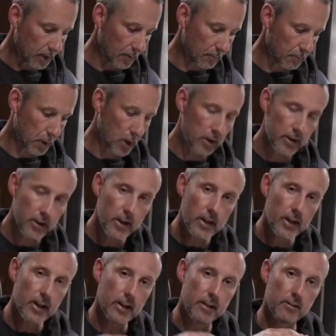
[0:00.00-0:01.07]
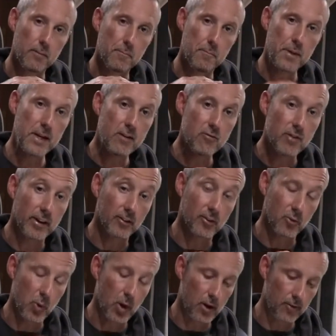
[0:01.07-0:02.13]
But it is a big
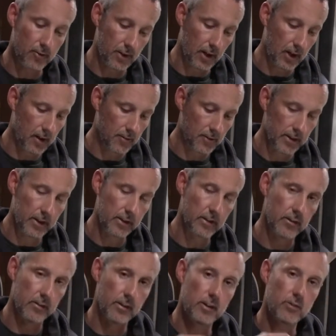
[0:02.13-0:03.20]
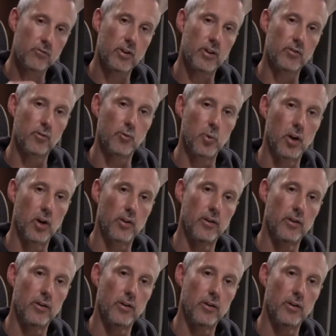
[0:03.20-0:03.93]
reservoir for love, and it is this reservoir